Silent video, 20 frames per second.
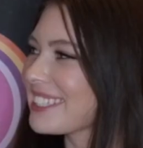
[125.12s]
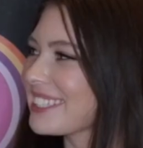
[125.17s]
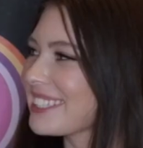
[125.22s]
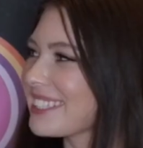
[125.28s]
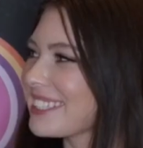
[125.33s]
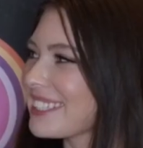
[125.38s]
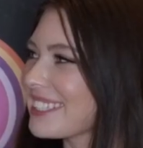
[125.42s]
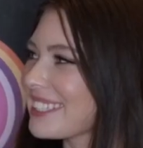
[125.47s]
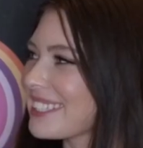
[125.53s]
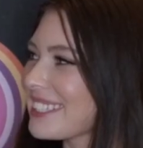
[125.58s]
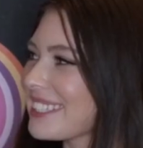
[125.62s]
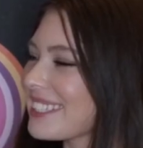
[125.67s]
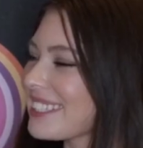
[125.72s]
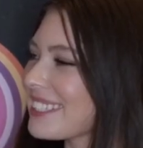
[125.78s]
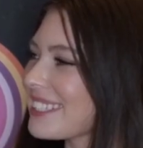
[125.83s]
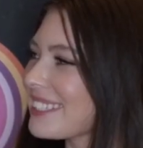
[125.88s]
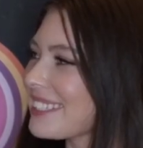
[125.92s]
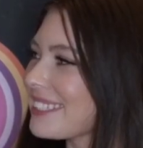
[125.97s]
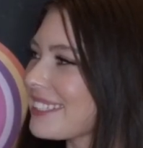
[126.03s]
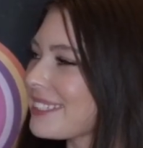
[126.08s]

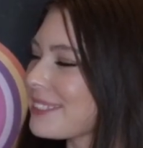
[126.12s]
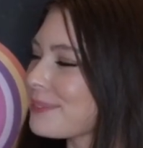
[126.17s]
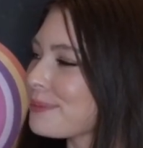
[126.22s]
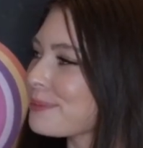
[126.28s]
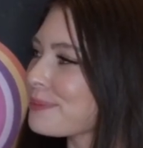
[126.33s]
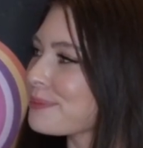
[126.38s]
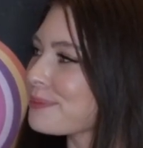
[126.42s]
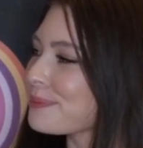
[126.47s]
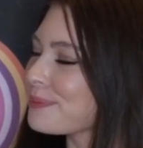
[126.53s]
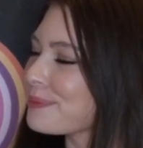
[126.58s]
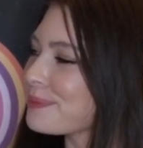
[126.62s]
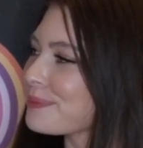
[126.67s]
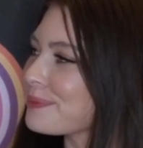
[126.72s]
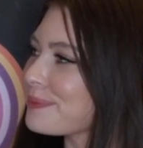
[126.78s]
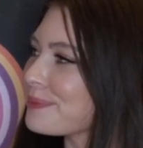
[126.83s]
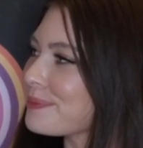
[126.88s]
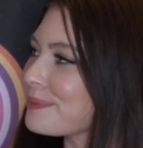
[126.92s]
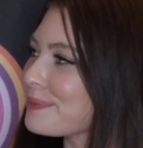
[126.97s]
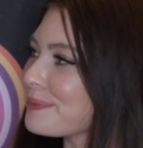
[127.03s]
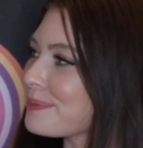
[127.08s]

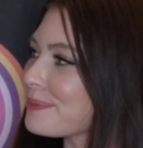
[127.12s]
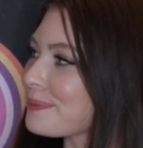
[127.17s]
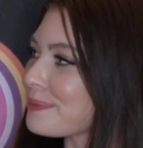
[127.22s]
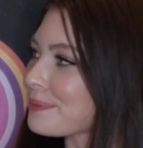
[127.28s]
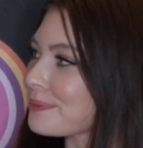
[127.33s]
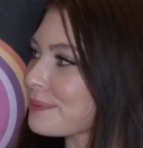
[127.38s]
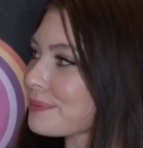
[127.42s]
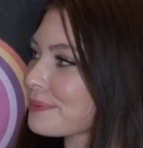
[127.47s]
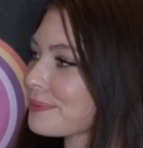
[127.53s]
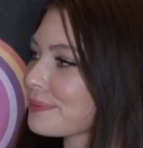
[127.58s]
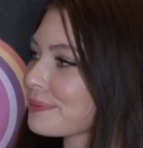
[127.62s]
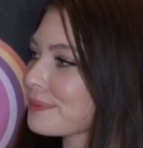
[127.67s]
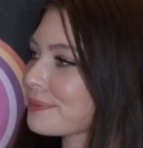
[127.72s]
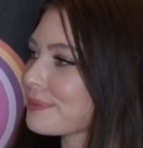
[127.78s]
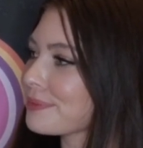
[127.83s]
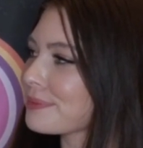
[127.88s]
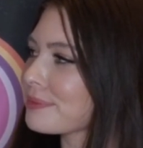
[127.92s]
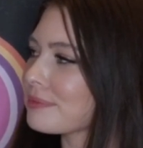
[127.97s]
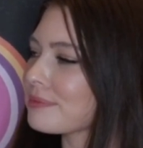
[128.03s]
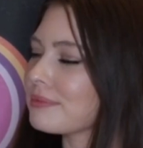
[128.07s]

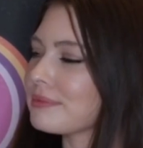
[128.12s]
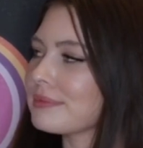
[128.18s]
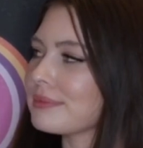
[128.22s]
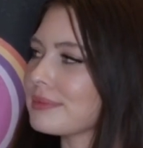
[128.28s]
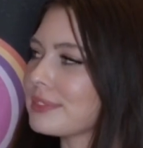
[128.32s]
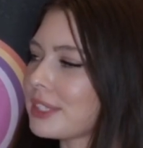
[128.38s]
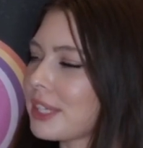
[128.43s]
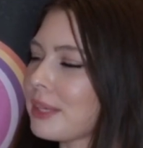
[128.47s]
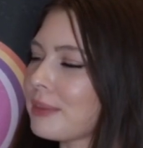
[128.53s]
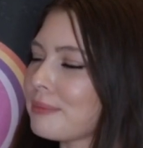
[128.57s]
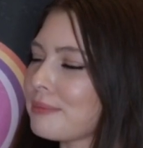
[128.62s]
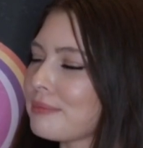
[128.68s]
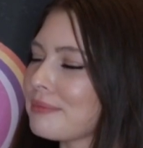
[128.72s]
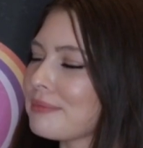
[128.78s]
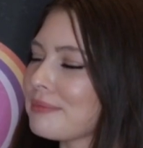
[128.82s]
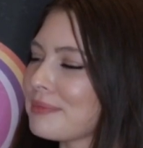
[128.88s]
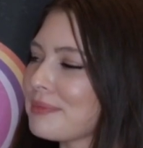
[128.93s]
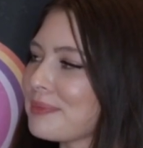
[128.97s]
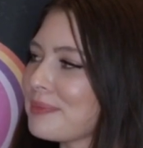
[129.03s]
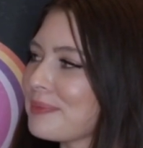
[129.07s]

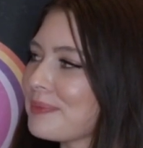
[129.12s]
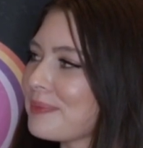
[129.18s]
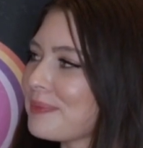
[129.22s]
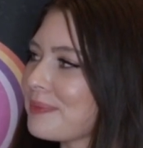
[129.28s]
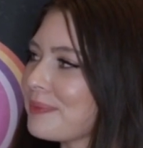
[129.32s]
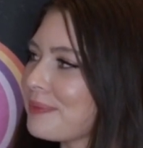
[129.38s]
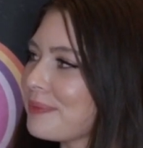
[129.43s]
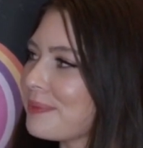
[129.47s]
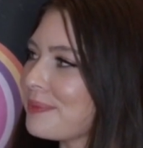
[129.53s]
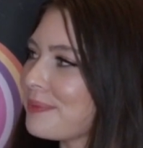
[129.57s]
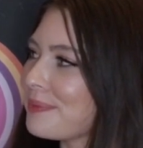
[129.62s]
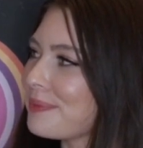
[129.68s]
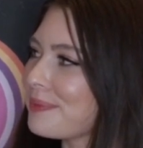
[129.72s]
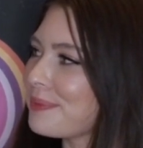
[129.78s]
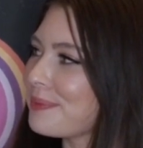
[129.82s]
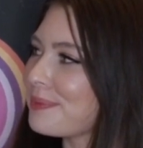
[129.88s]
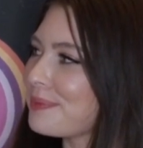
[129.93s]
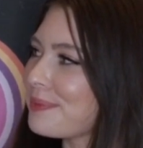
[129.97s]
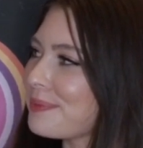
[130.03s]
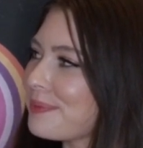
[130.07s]

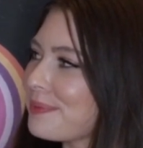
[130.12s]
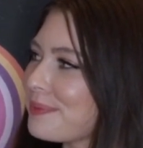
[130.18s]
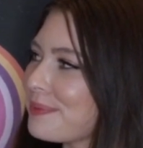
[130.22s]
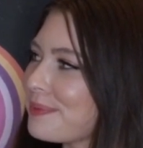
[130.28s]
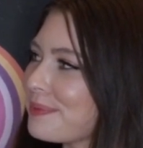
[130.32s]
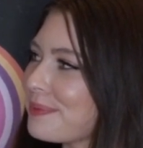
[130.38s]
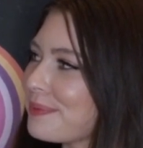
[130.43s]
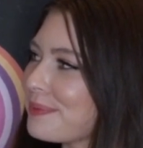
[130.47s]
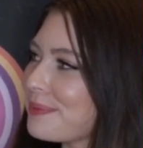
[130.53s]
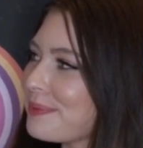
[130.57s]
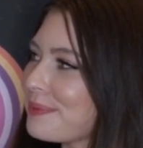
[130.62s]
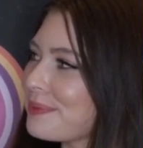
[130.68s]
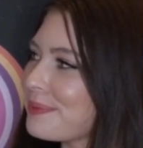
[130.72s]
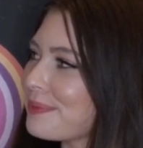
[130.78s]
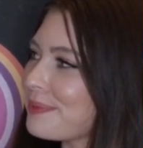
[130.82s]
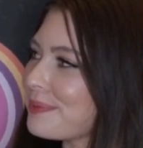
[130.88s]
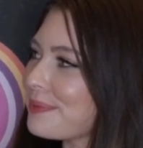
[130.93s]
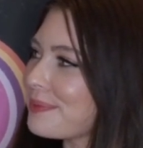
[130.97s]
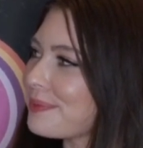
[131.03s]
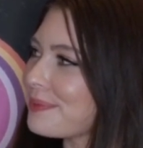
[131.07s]

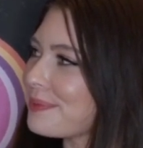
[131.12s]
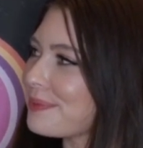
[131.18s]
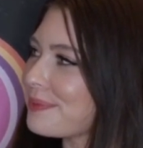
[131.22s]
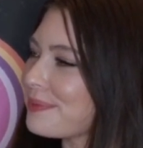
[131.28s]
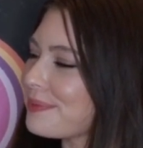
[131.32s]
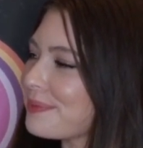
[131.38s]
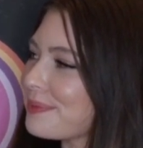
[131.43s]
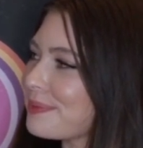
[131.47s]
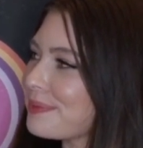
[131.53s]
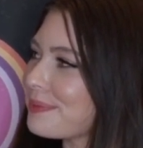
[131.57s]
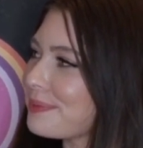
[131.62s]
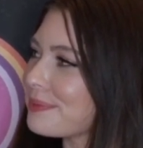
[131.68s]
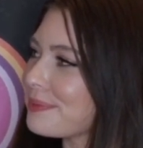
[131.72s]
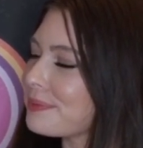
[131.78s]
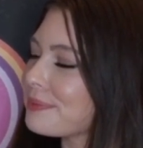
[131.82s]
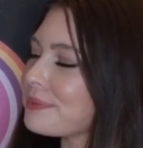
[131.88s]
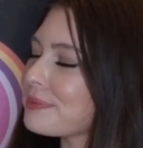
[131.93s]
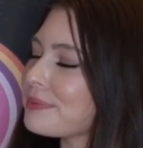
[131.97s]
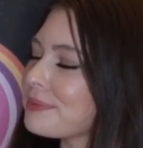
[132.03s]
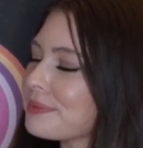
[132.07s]

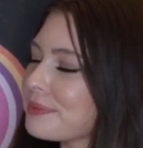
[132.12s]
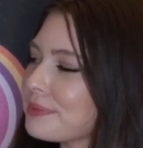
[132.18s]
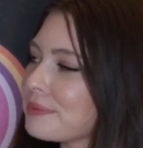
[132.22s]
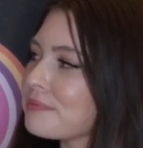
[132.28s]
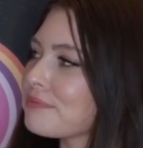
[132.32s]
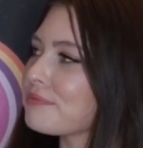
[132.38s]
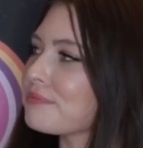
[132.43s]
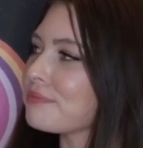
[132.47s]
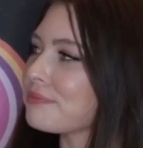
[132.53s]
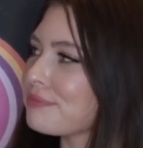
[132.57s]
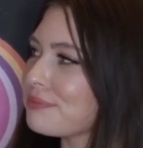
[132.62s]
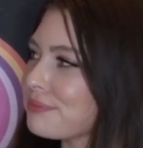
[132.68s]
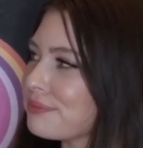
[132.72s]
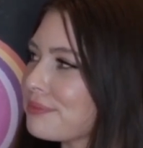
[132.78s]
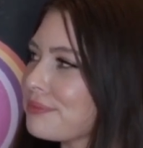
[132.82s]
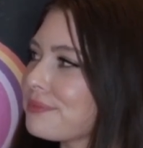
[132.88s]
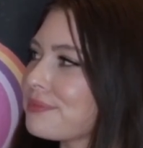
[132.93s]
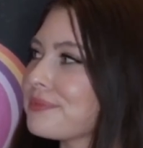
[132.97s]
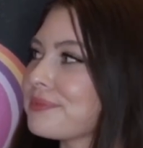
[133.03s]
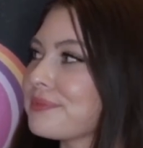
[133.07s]
No words are spoken by the person on screen.